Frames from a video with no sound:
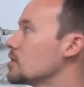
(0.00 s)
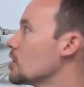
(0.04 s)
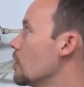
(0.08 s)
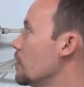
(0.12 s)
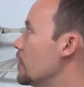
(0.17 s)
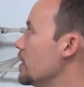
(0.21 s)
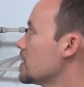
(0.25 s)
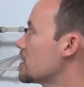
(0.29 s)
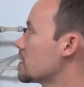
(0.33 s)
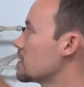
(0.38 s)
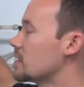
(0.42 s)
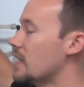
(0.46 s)
So
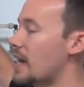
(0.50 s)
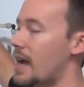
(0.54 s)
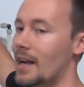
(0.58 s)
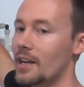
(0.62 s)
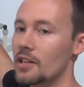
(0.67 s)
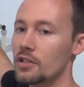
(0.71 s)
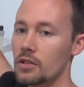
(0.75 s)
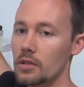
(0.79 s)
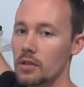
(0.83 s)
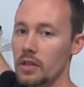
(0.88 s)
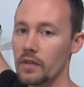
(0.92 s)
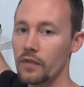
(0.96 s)
this is
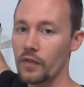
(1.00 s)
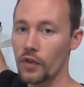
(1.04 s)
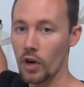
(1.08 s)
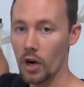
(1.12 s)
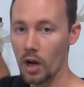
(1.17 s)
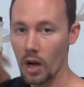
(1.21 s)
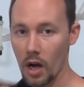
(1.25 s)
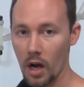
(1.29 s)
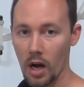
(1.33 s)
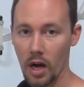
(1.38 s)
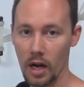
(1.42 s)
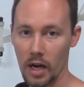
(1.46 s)
actually
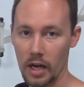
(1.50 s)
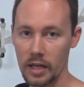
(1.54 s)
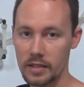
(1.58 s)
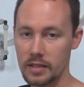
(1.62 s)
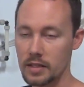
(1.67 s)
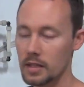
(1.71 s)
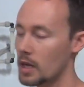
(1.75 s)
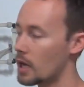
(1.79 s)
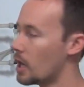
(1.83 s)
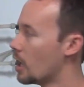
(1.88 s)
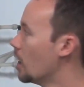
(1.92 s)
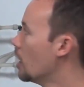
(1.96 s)
for
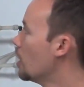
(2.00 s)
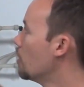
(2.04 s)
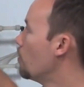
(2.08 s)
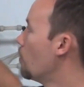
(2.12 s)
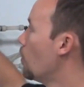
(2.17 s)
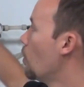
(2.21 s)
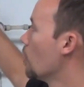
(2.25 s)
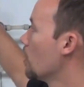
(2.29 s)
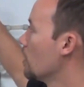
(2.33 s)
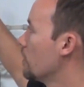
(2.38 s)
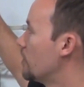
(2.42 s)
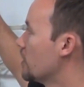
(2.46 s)
us
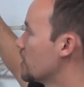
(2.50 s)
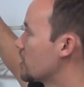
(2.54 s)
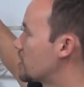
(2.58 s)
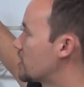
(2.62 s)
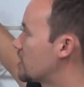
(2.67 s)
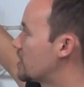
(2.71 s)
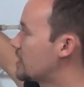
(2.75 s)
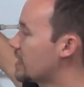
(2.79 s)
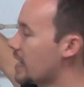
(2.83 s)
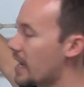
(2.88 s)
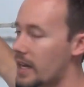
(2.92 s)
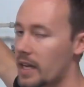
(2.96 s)
more of a
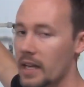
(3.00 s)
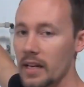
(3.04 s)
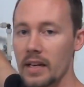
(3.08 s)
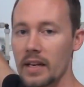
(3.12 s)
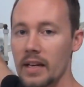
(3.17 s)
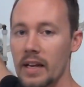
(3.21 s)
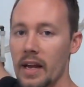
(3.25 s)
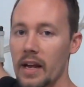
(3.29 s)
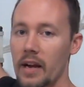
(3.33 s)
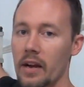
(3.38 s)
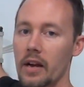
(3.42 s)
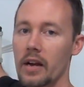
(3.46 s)

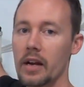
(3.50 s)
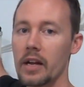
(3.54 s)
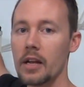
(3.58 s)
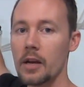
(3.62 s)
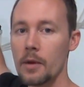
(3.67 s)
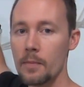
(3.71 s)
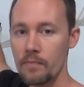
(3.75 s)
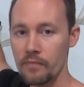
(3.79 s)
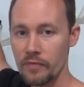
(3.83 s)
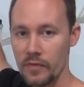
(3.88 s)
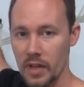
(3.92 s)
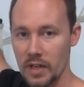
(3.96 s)

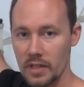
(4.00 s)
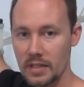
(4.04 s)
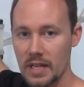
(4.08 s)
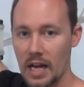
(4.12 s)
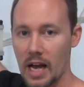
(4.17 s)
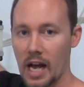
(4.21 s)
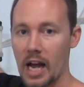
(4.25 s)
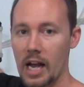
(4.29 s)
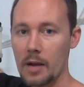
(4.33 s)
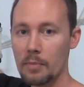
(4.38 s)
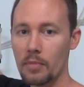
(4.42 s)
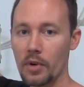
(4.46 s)
secondary
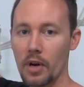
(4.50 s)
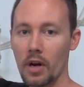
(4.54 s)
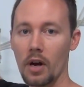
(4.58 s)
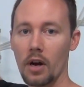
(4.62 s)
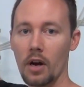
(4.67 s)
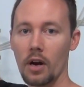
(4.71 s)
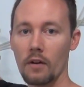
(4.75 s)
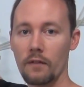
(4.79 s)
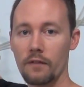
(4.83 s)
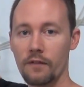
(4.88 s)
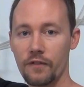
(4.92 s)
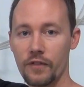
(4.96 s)
type
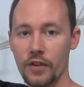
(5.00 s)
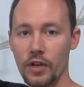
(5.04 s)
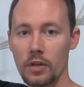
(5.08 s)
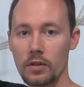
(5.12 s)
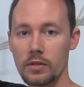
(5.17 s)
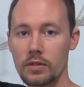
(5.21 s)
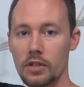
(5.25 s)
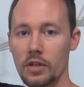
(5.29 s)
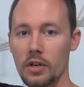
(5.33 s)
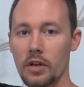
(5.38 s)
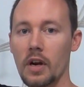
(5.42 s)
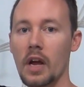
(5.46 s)
of
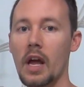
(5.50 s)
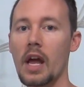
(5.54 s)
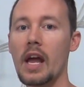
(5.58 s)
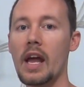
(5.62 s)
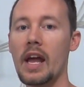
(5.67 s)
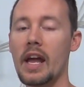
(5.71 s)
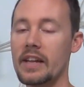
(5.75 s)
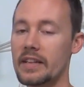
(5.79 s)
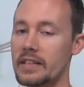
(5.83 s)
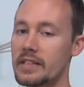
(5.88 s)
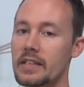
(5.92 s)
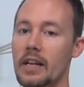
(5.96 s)
filter
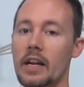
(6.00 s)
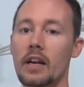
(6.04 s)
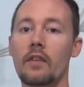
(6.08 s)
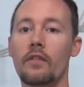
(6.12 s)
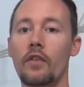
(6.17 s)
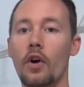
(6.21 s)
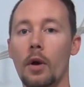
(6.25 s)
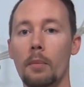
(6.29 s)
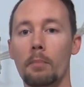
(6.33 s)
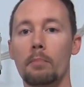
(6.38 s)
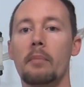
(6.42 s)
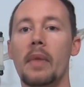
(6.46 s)
instead
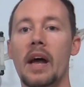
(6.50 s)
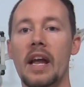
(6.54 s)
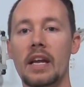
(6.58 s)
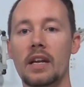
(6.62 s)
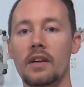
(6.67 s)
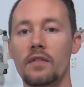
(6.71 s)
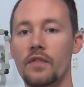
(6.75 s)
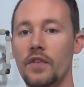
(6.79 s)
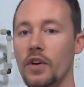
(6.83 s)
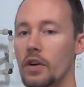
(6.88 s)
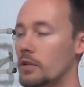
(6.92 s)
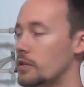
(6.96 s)
of our
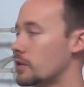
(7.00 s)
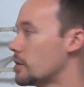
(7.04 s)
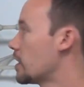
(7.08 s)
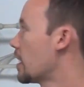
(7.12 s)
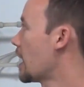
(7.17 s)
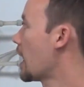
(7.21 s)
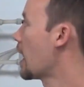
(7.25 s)
main filter.